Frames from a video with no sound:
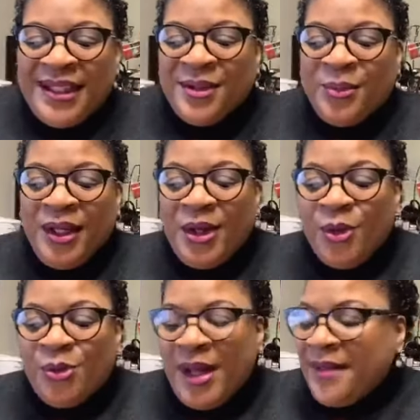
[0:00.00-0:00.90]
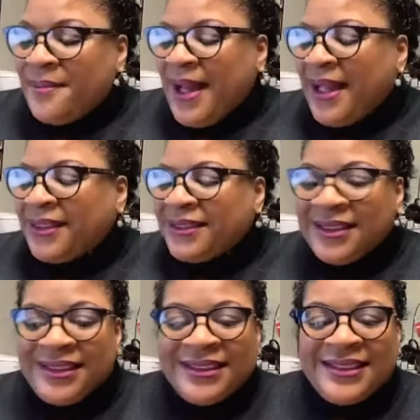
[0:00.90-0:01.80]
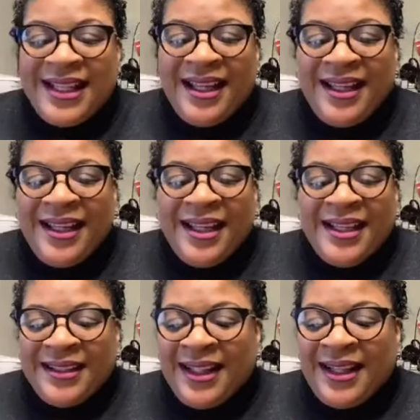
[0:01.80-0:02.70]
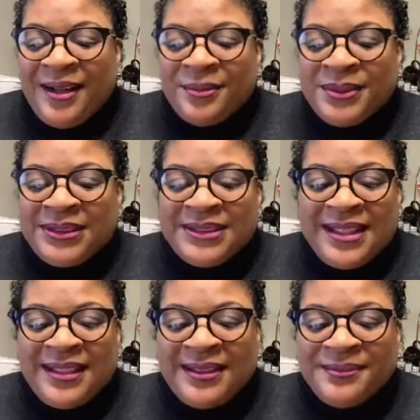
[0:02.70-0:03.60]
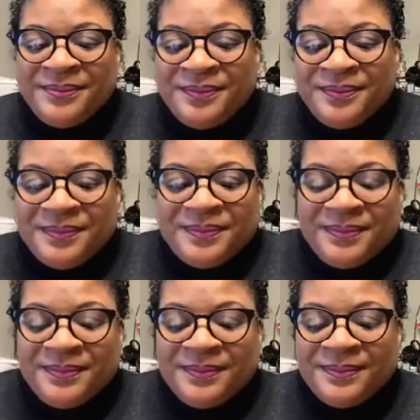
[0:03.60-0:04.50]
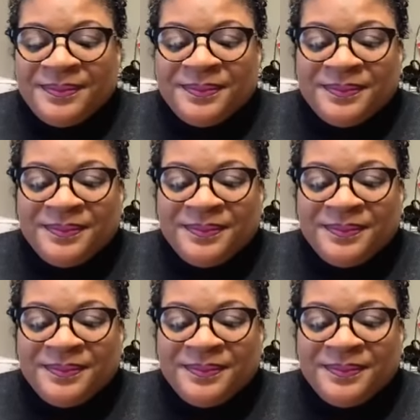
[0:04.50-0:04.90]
We go way back to the day that I was um, mm,